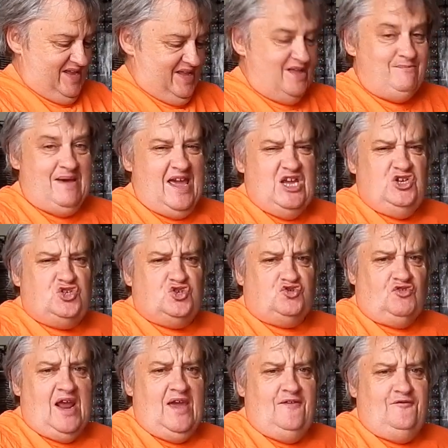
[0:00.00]
May
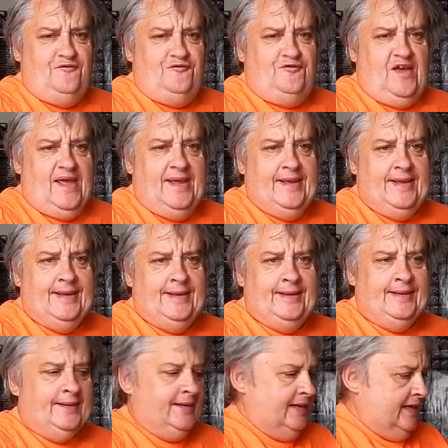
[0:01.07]
Trev.
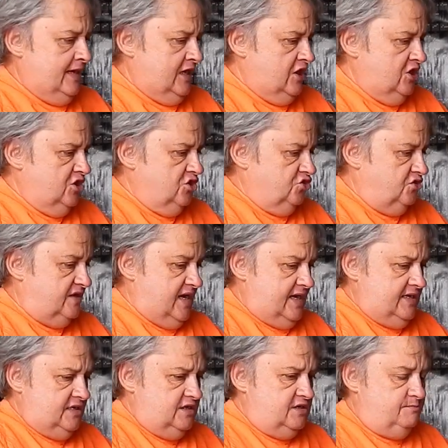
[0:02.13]
Today
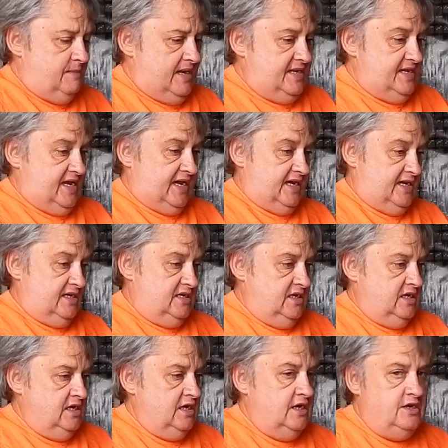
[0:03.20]
is Monday,
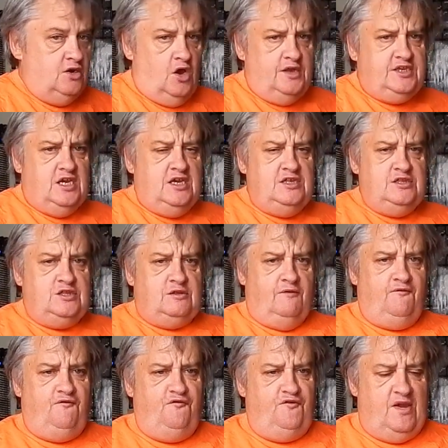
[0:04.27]
19th of
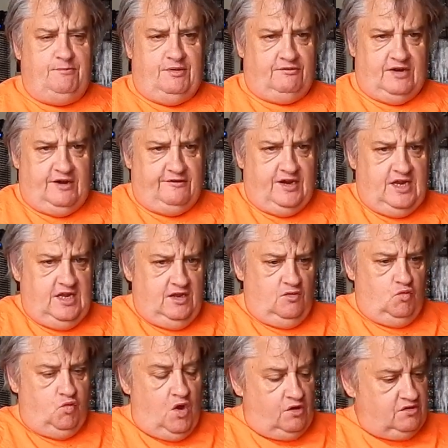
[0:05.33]
February.
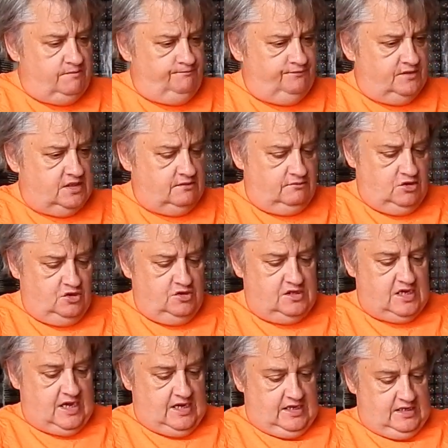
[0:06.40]
Welcome to the new
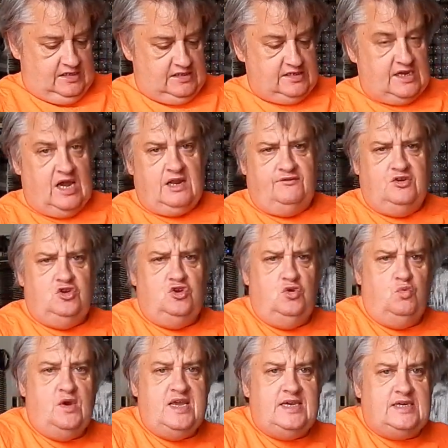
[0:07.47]
day, start of a new
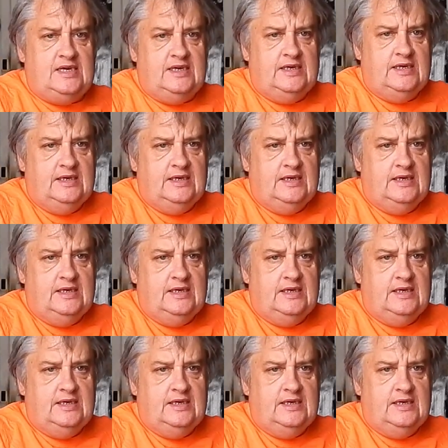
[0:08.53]
week.